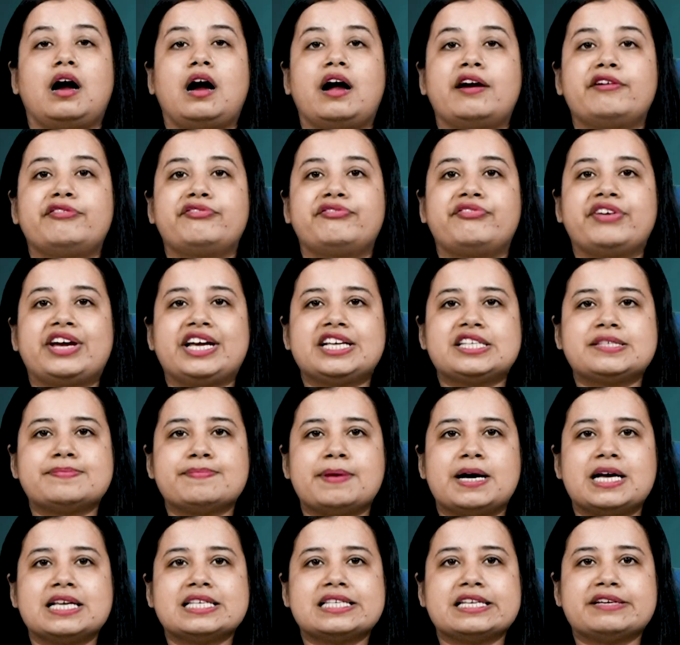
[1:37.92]
Are face
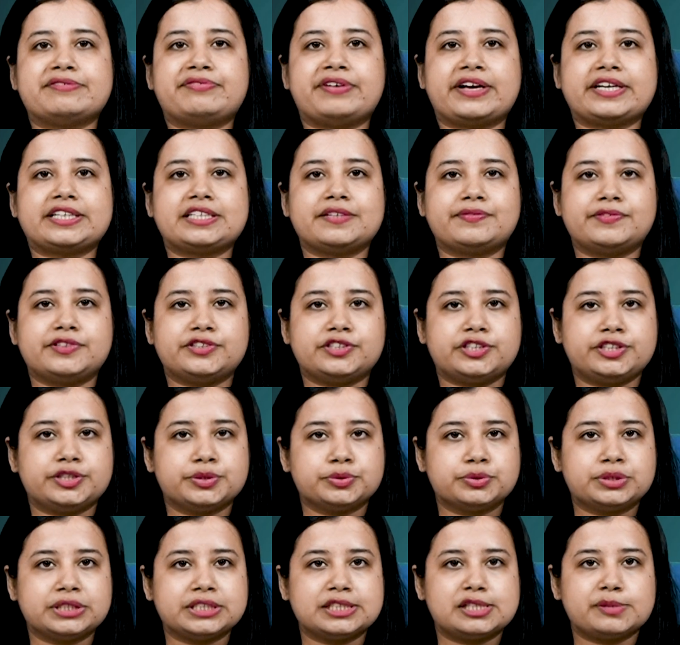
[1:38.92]
masks effective in
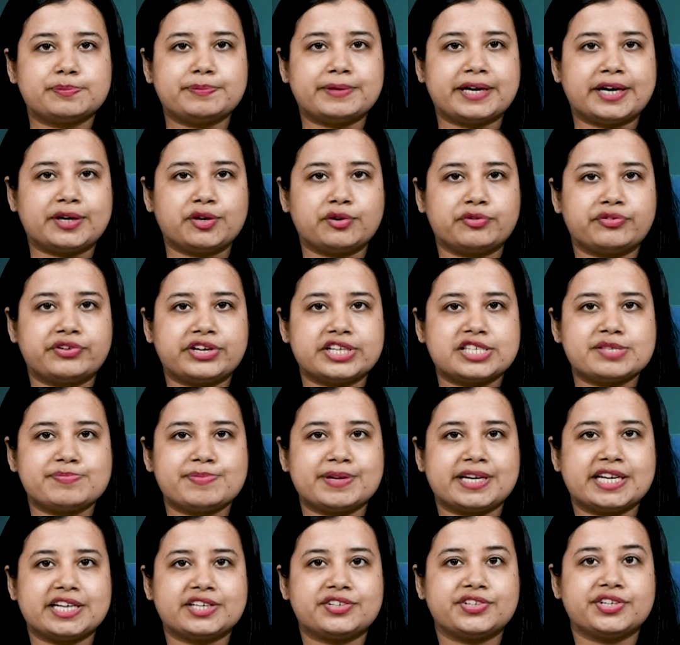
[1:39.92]
reducing spread of
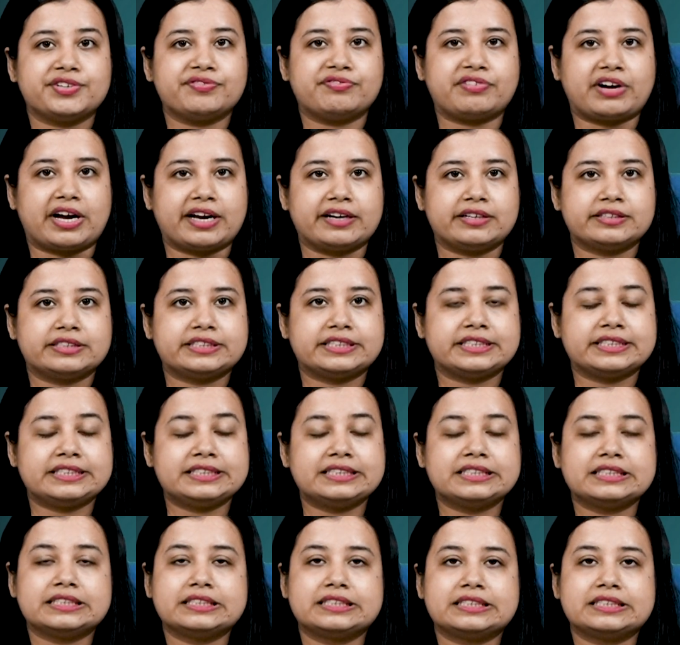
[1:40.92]
respiratory viruses?